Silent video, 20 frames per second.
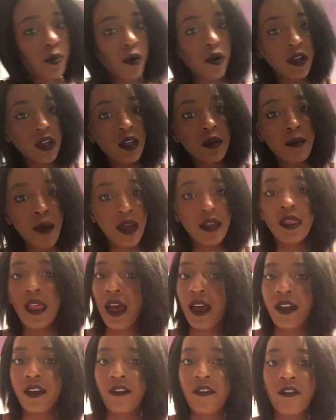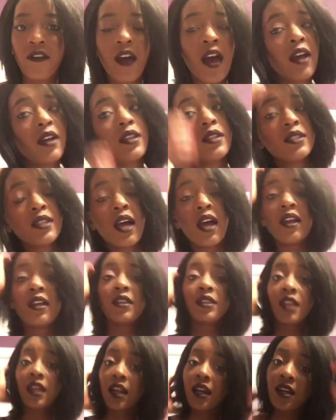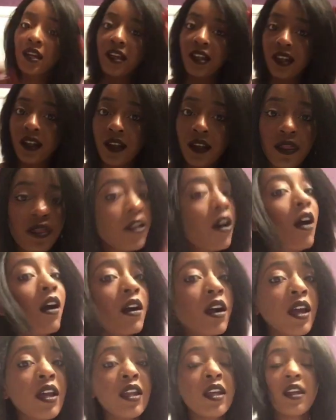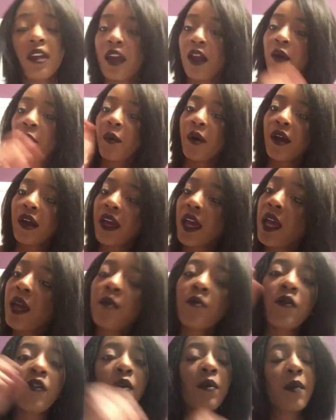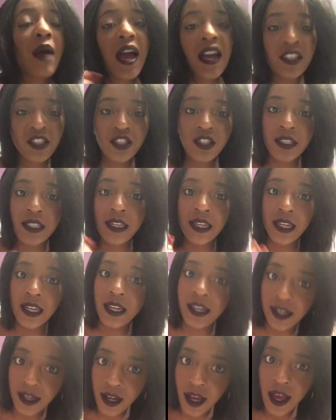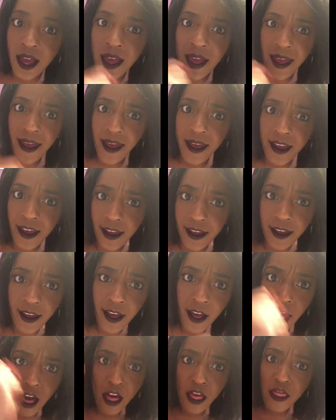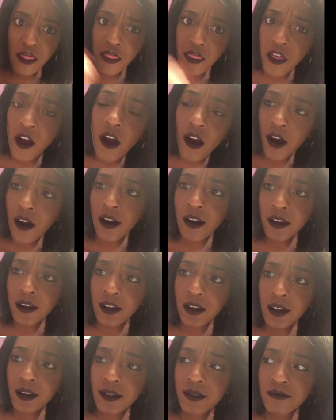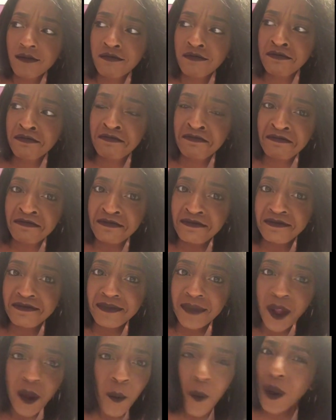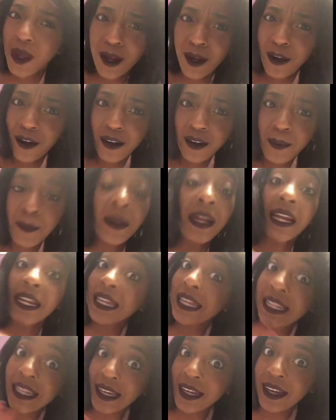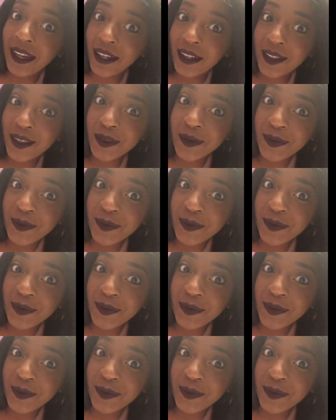point in my life, I decided that I needed a song. I didn't care where it came from. I just needed a song. Weird, but I needed it.